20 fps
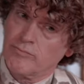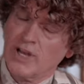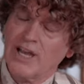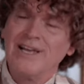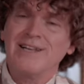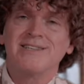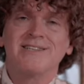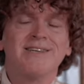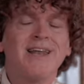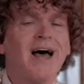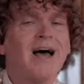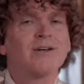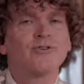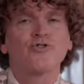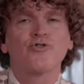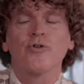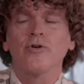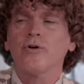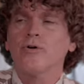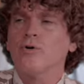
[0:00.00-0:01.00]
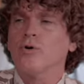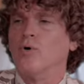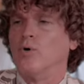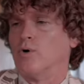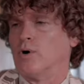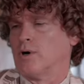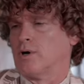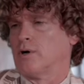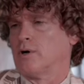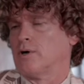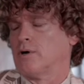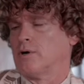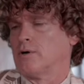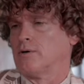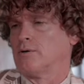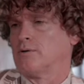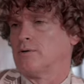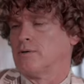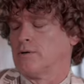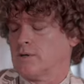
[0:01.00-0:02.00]
It's not true.
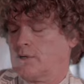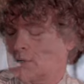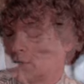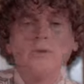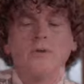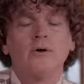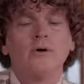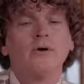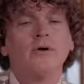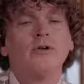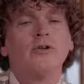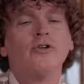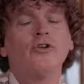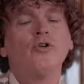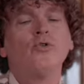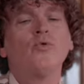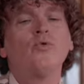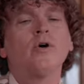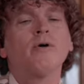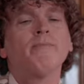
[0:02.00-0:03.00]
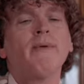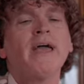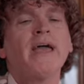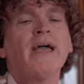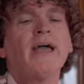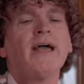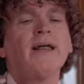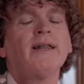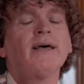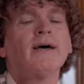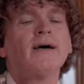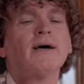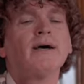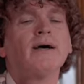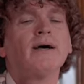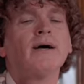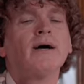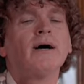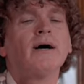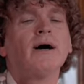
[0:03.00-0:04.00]
You were made
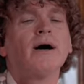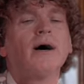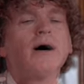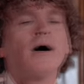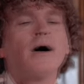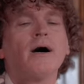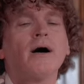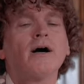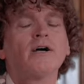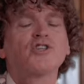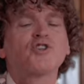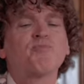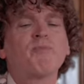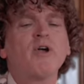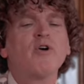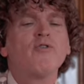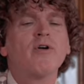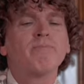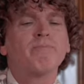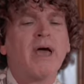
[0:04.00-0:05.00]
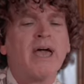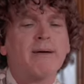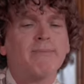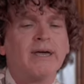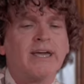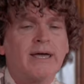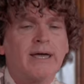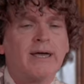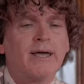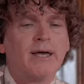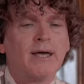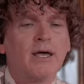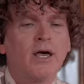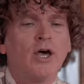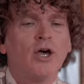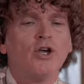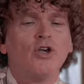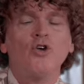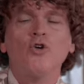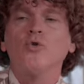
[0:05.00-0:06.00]
a spirit baby.
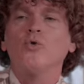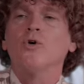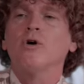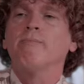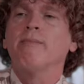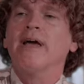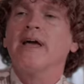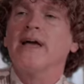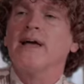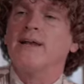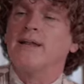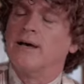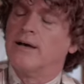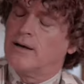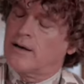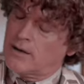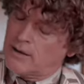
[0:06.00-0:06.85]
You were made